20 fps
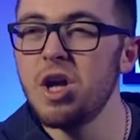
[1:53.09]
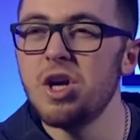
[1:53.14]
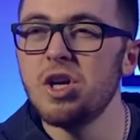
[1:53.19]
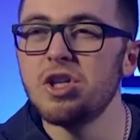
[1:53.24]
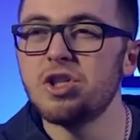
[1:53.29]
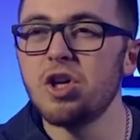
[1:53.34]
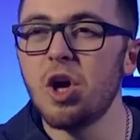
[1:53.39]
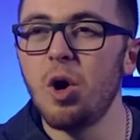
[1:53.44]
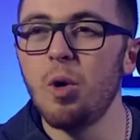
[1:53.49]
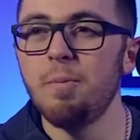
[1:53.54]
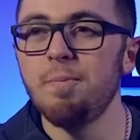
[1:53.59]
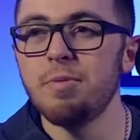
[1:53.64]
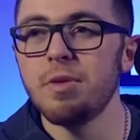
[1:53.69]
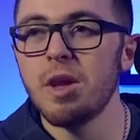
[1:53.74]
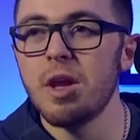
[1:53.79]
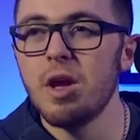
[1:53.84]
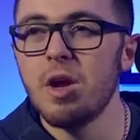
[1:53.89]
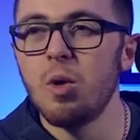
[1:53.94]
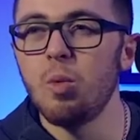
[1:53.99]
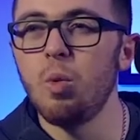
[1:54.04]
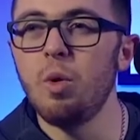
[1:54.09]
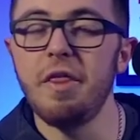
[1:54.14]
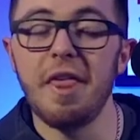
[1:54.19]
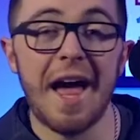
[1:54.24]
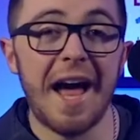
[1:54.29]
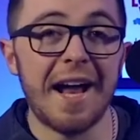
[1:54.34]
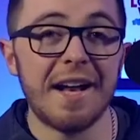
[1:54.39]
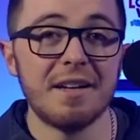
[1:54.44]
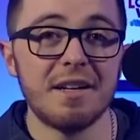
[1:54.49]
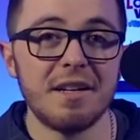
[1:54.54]
So will
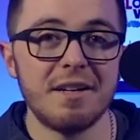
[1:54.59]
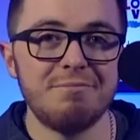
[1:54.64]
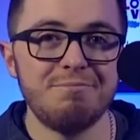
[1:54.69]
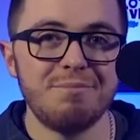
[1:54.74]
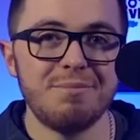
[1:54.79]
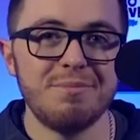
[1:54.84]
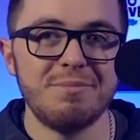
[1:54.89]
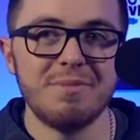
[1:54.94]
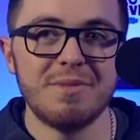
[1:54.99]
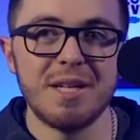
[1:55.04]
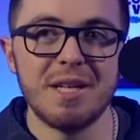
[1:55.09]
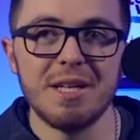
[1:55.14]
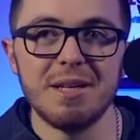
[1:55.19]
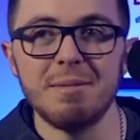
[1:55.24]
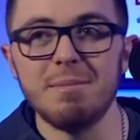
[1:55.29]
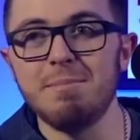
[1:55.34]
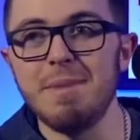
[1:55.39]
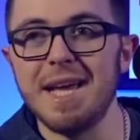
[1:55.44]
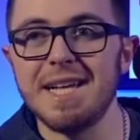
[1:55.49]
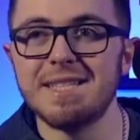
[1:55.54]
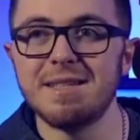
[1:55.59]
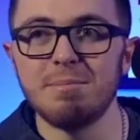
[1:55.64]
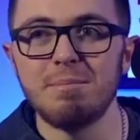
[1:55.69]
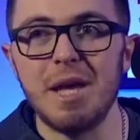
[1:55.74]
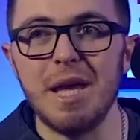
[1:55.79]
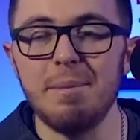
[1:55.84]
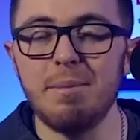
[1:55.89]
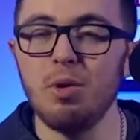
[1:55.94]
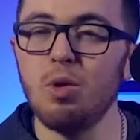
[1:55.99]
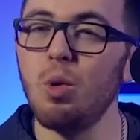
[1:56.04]
that make some
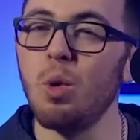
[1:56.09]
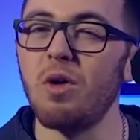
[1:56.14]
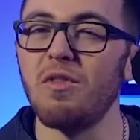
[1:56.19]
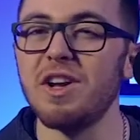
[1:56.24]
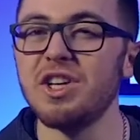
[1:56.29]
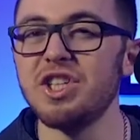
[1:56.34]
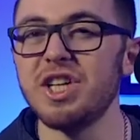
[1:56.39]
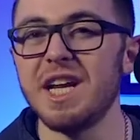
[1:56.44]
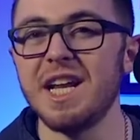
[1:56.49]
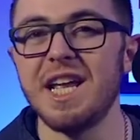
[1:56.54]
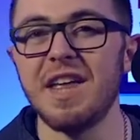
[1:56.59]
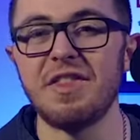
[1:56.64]
people who were originally going to